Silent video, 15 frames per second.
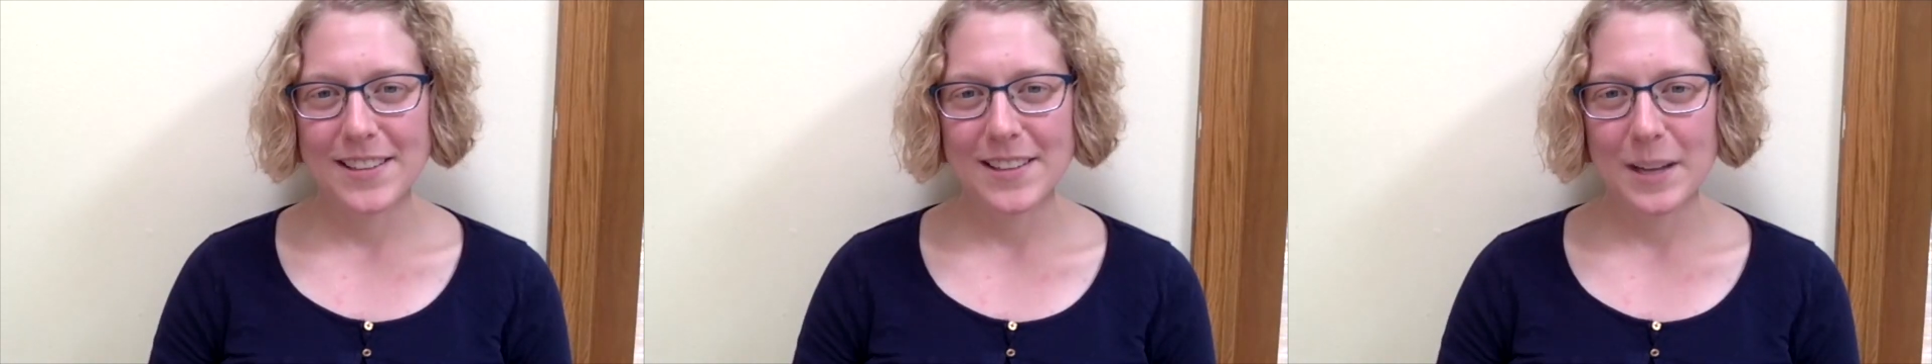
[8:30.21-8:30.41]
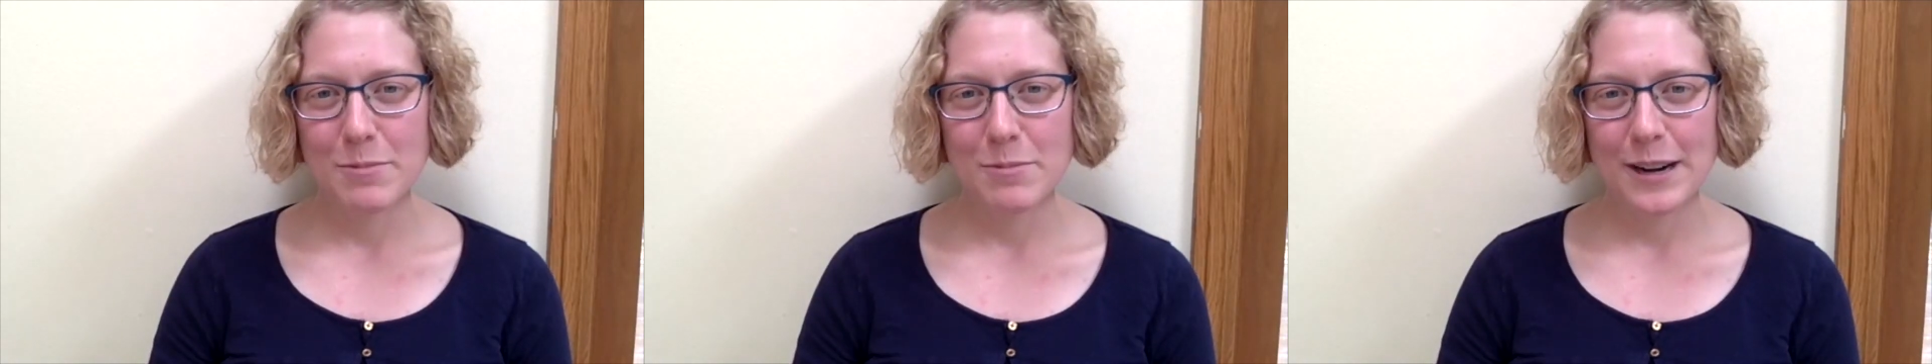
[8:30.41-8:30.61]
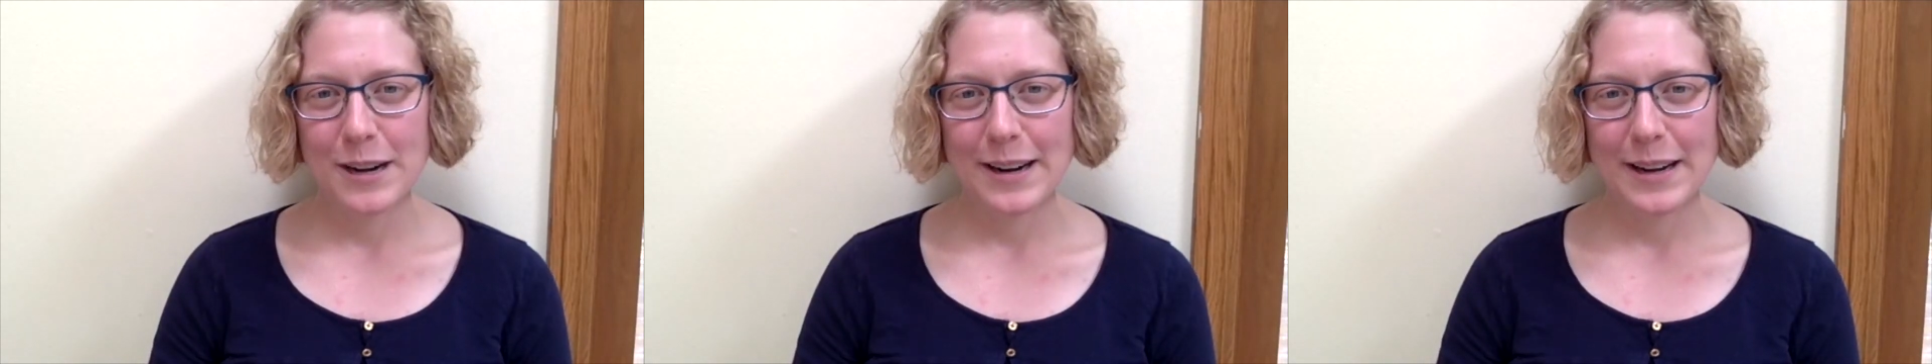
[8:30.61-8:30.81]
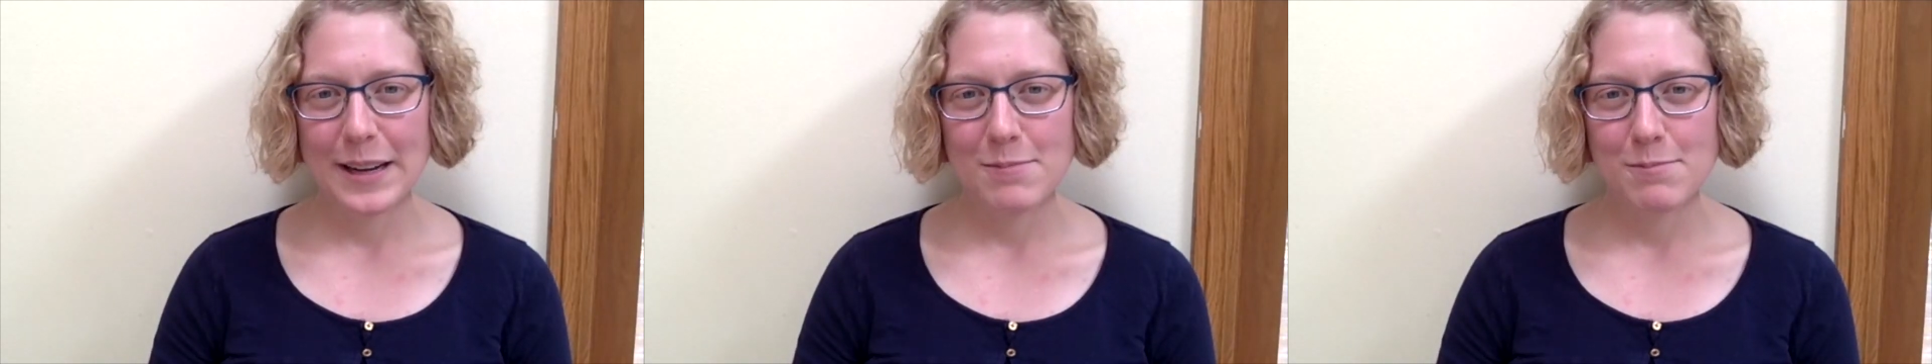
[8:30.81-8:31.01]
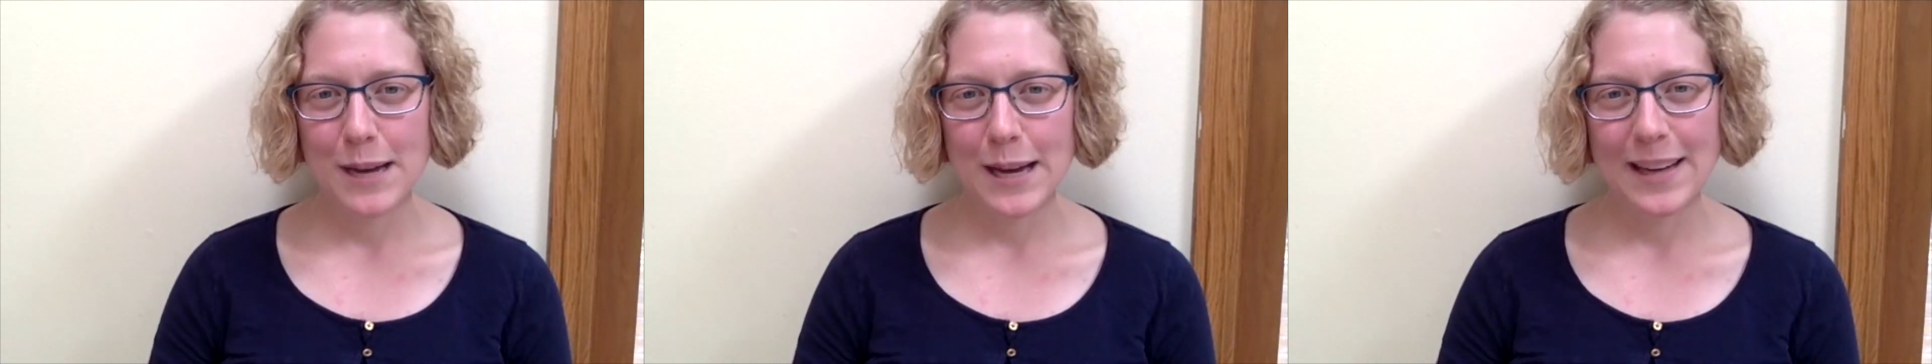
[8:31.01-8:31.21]

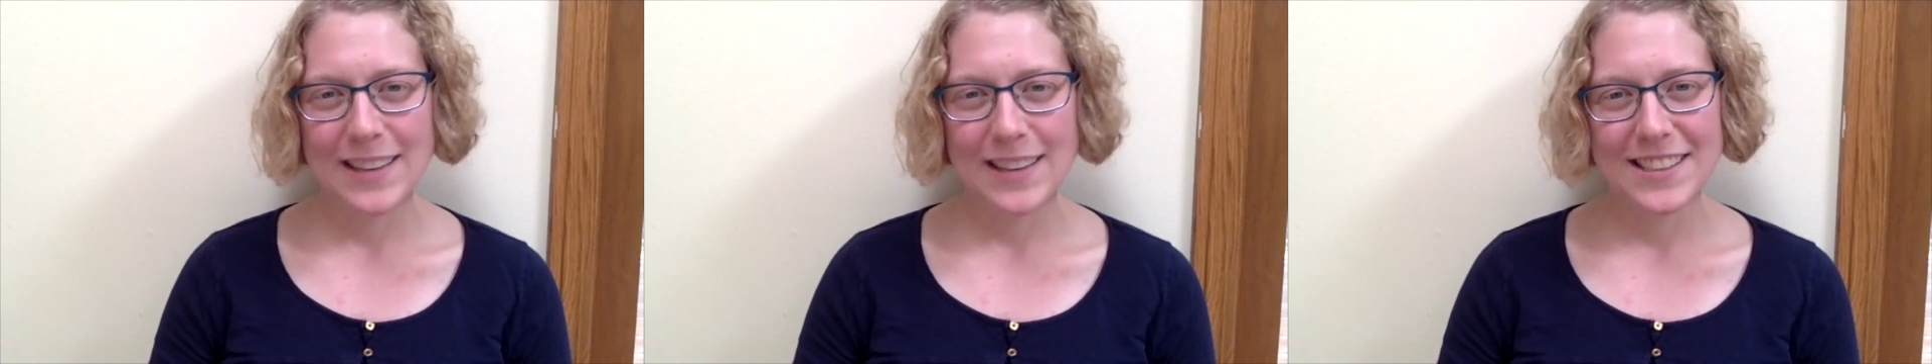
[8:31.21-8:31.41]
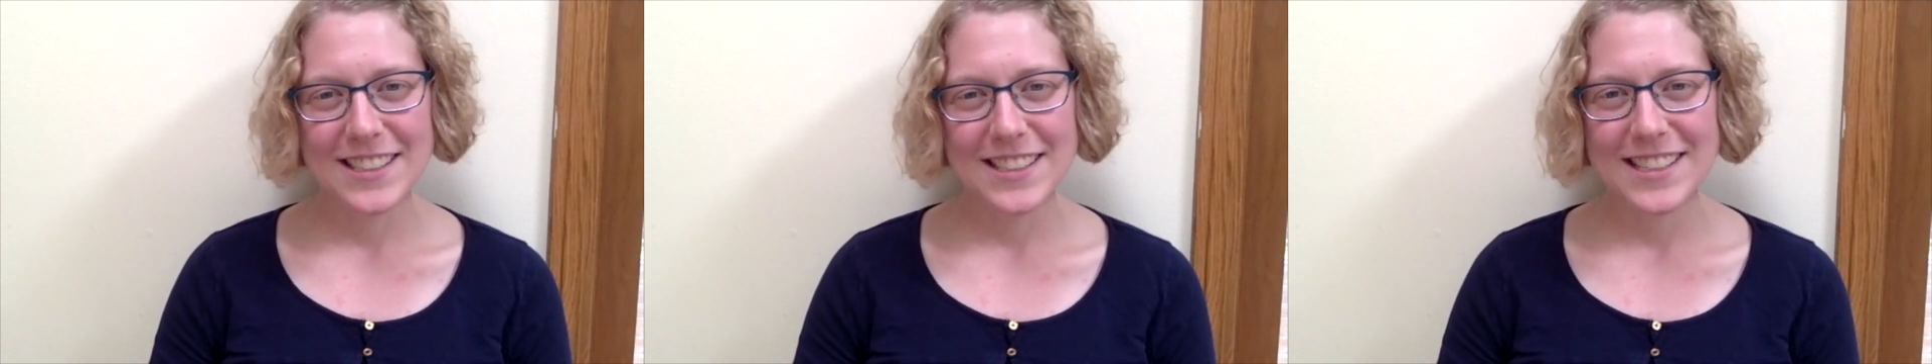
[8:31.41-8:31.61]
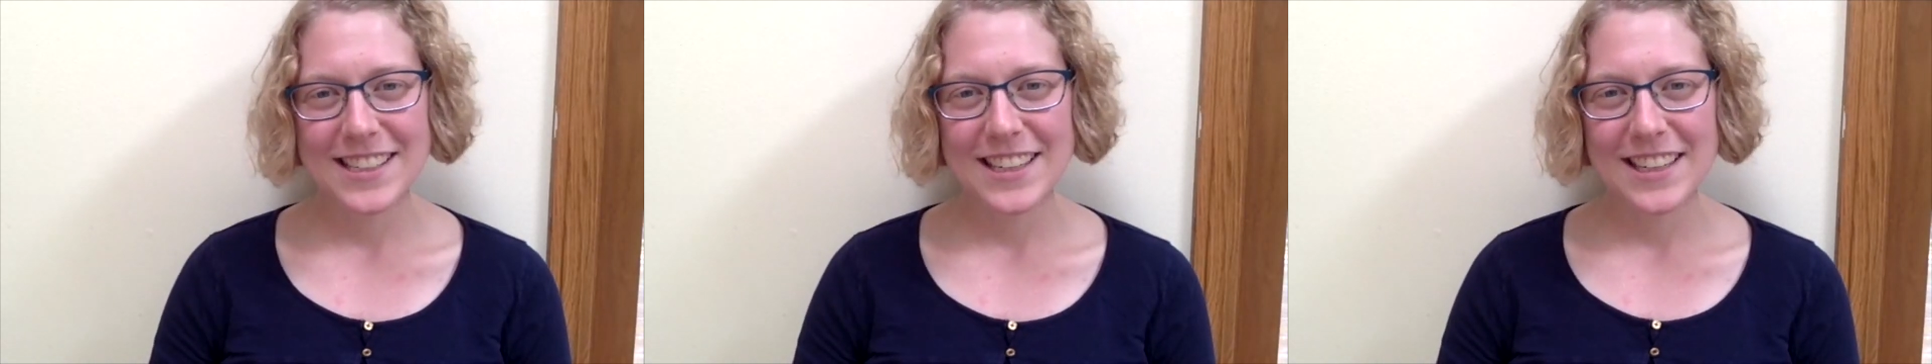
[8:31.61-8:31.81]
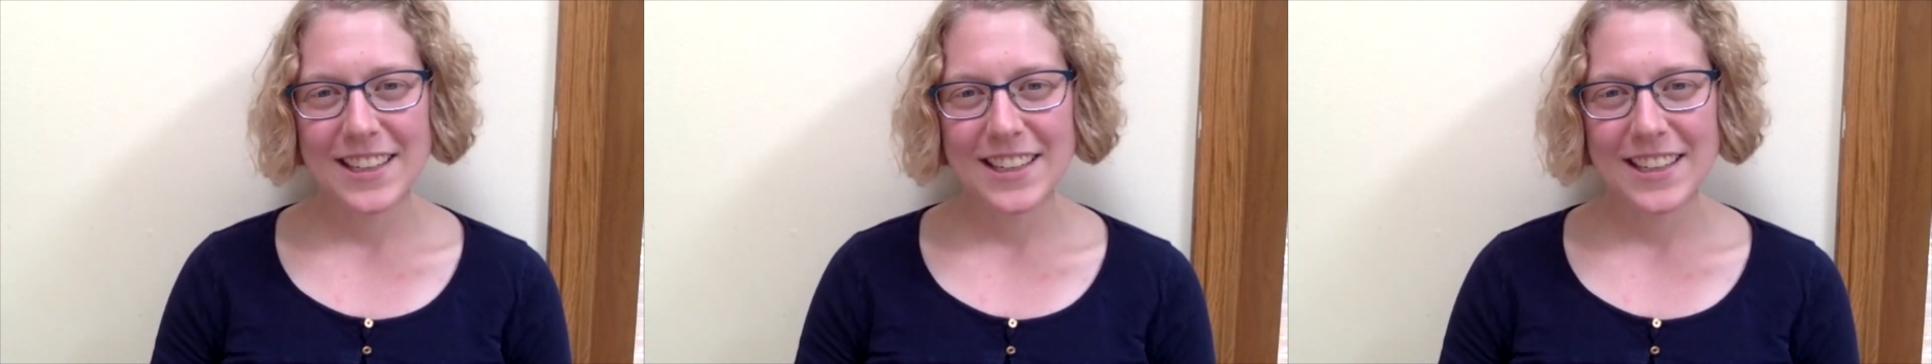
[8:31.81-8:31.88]
librarian pals